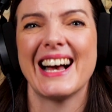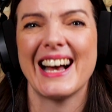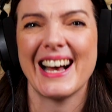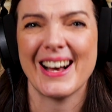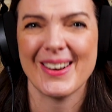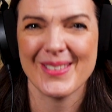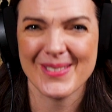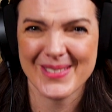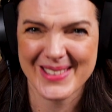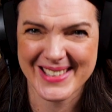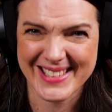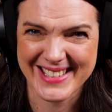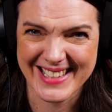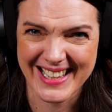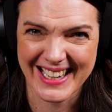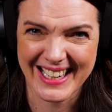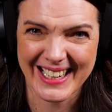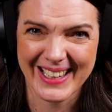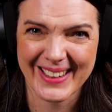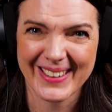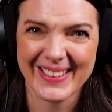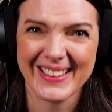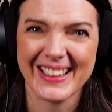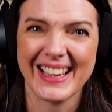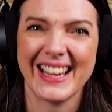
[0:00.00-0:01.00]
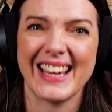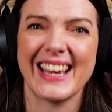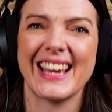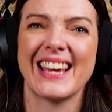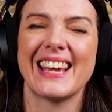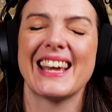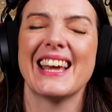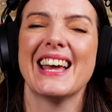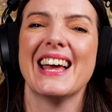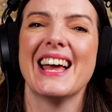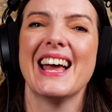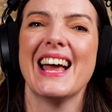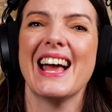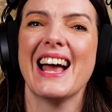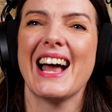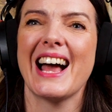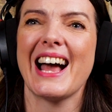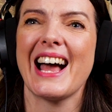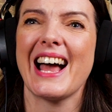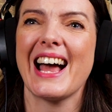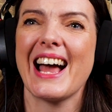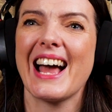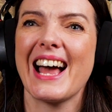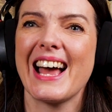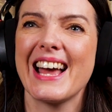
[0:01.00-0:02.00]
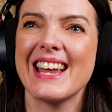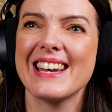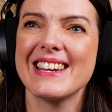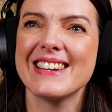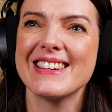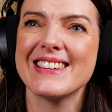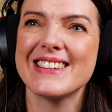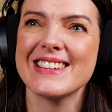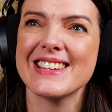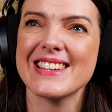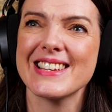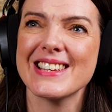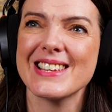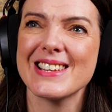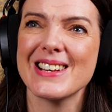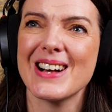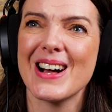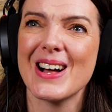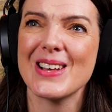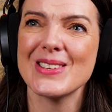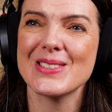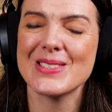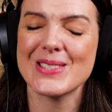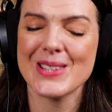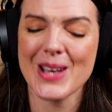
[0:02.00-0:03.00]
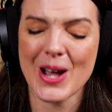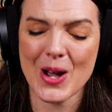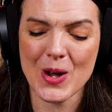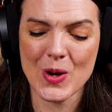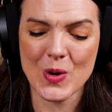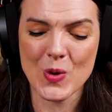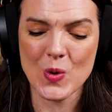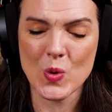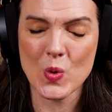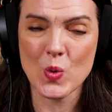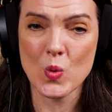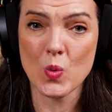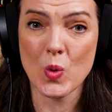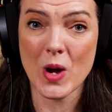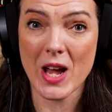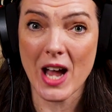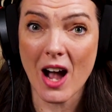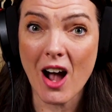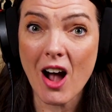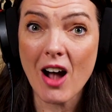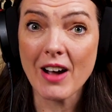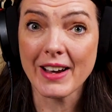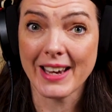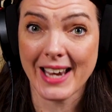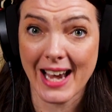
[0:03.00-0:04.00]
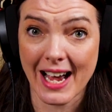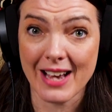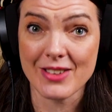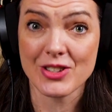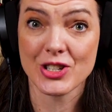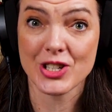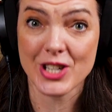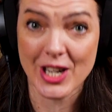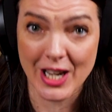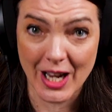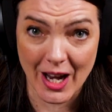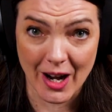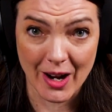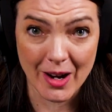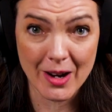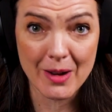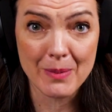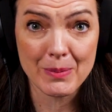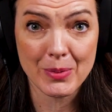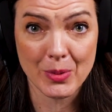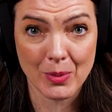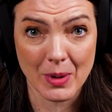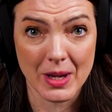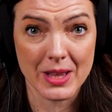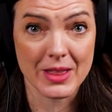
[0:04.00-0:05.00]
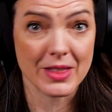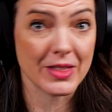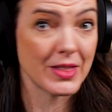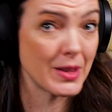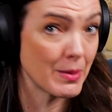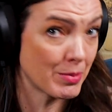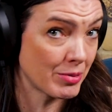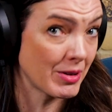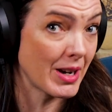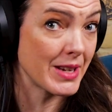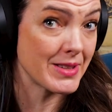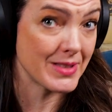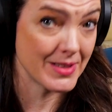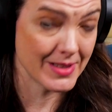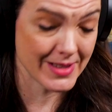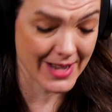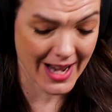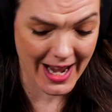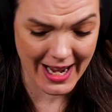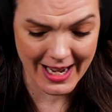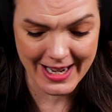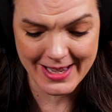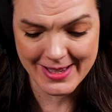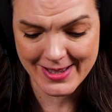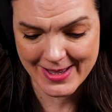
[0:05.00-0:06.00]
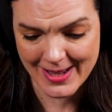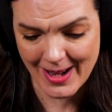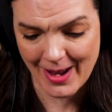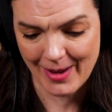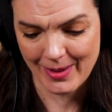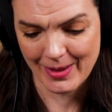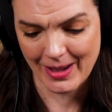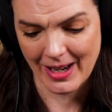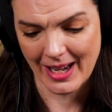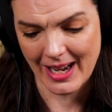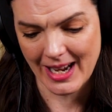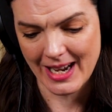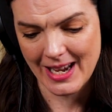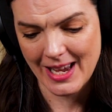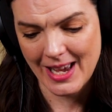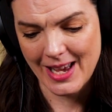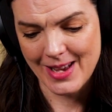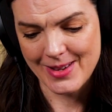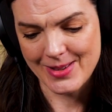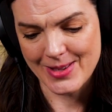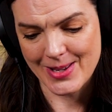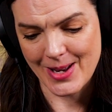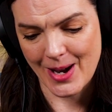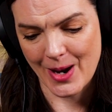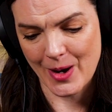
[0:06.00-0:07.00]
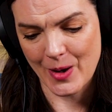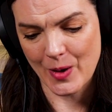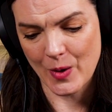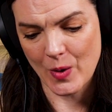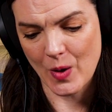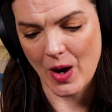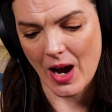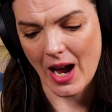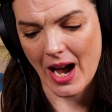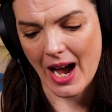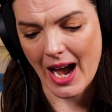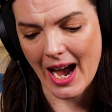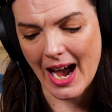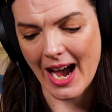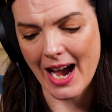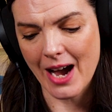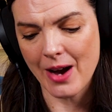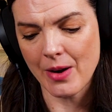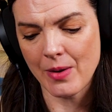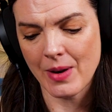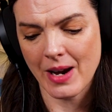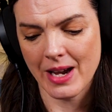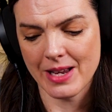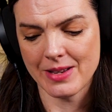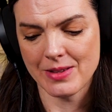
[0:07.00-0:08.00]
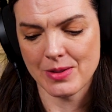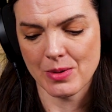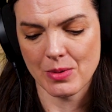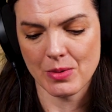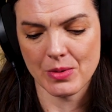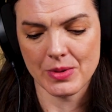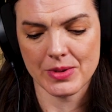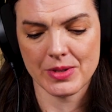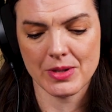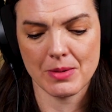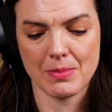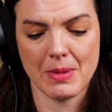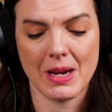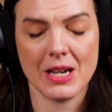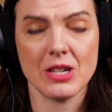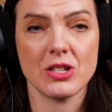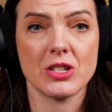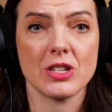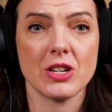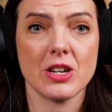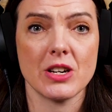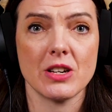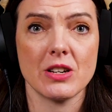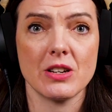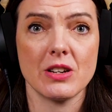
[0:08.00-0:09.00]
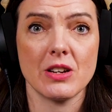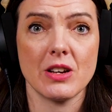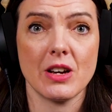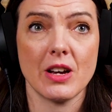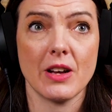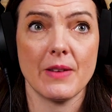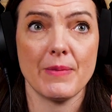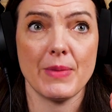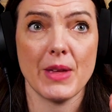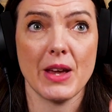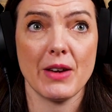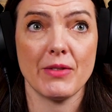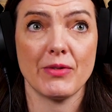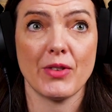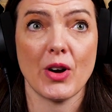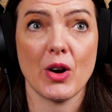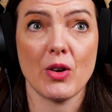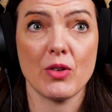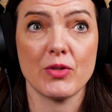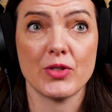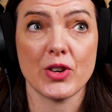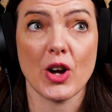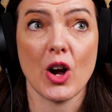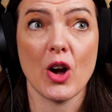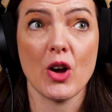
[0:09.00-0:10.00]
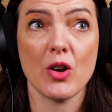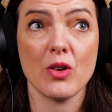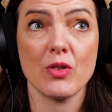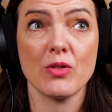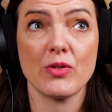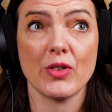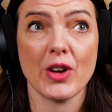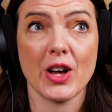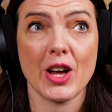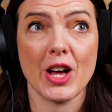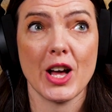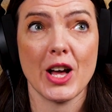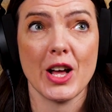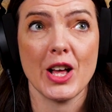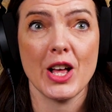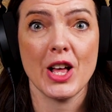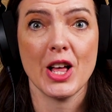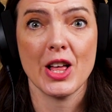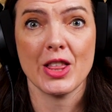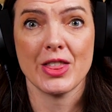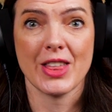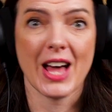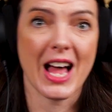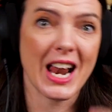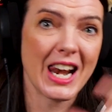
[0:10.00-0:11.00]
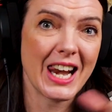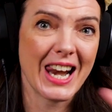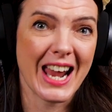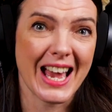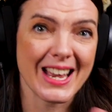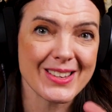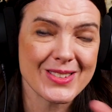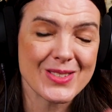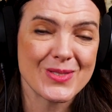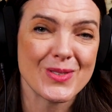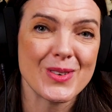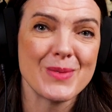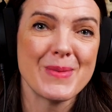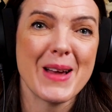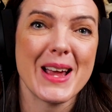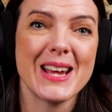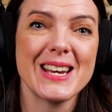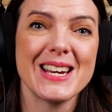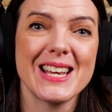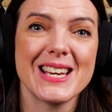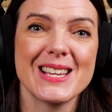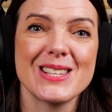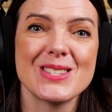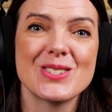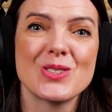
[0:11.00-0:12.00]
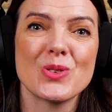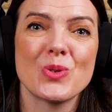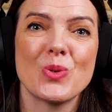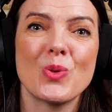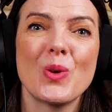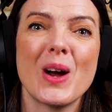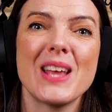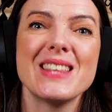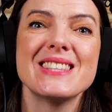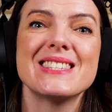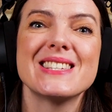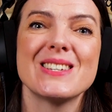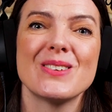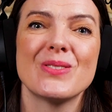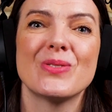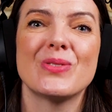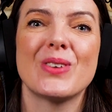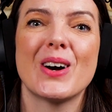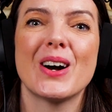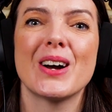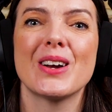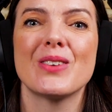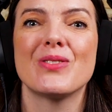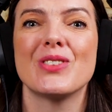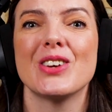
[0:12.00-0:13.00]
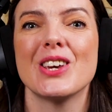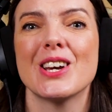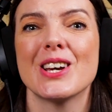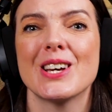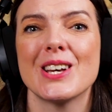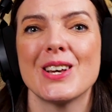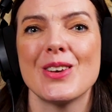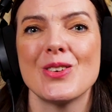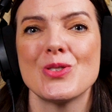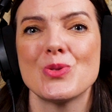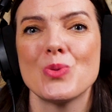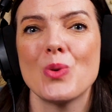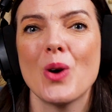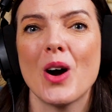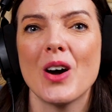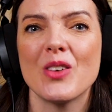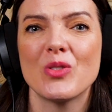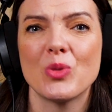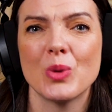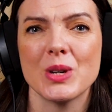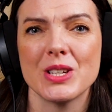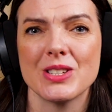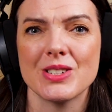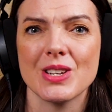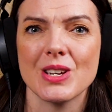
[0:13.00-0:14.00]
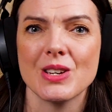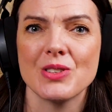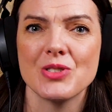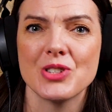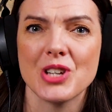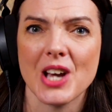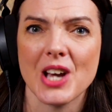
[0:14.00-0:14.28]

Absolutely. And so we are catching up with the present day slowly. So how has automation evolved over that last remaining 25 years? What have we seen